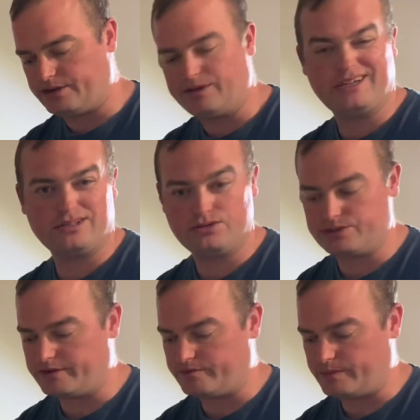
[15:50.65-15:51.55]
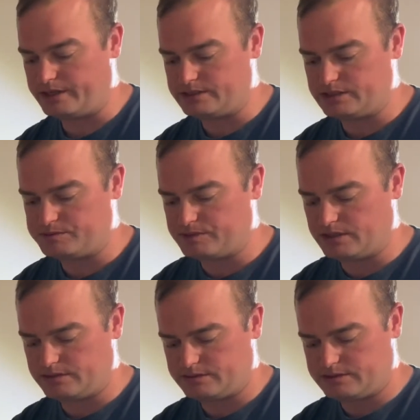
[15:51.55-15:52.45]
You didn't lose your information just
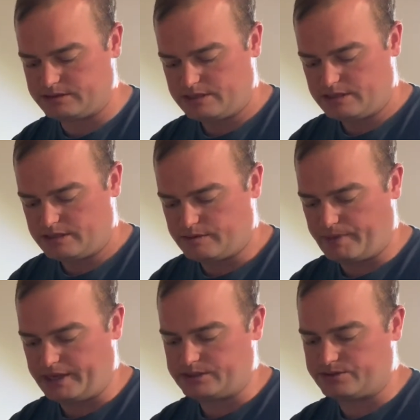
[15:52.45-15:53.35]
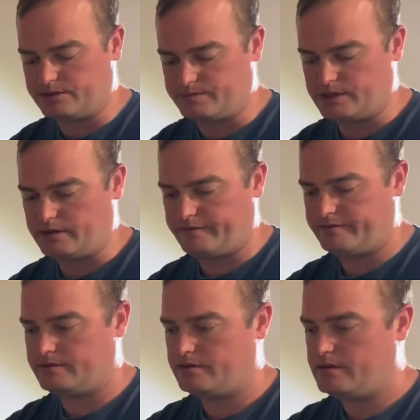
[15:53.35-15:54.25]
because the paint scrubbed off.
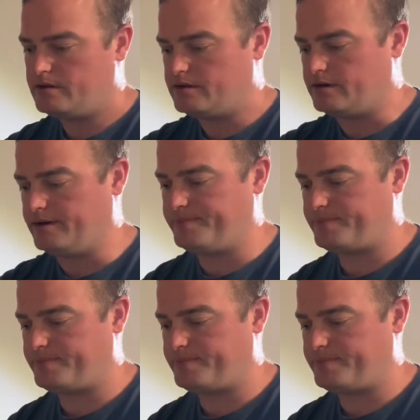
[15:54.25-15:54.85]
All right,